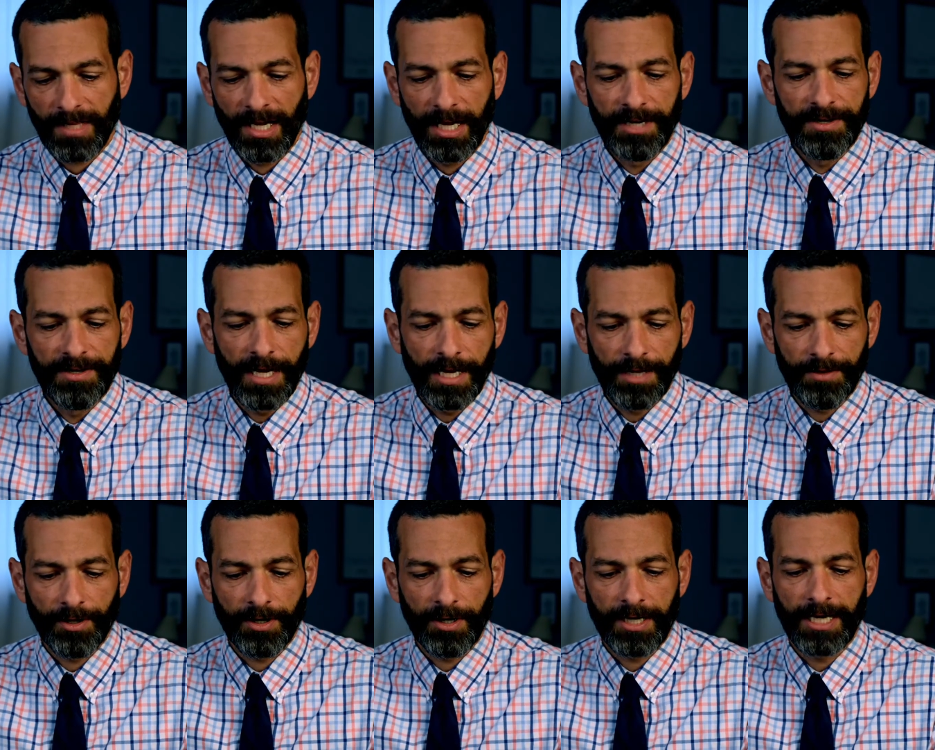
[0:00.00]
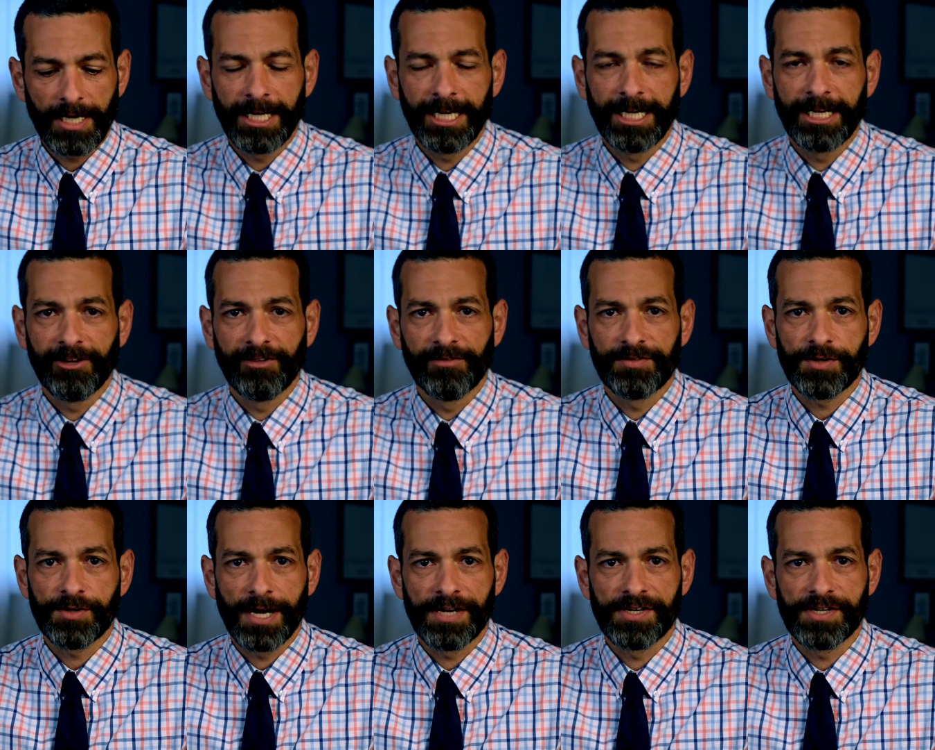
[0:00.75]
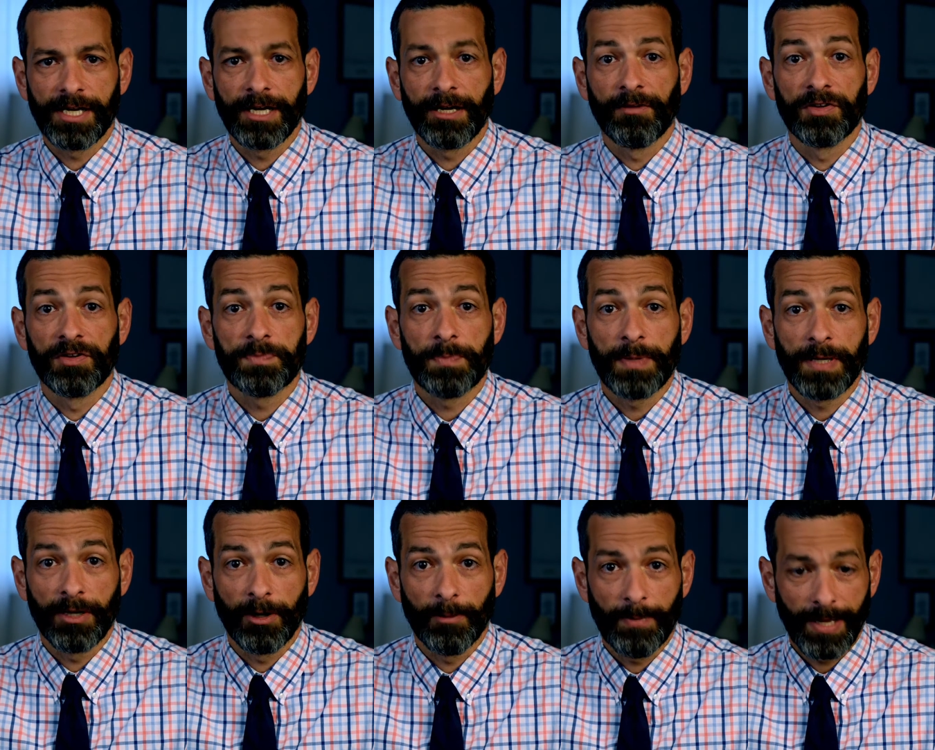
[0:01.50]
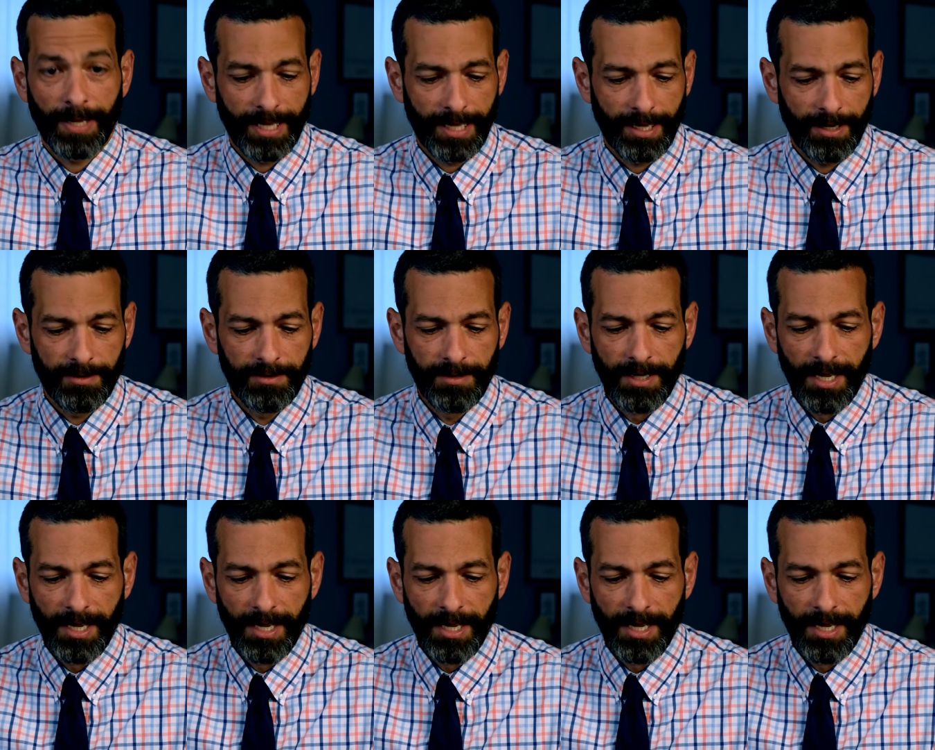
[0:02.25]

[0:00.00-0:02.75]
Another kind of tragic hero is Peter Pan.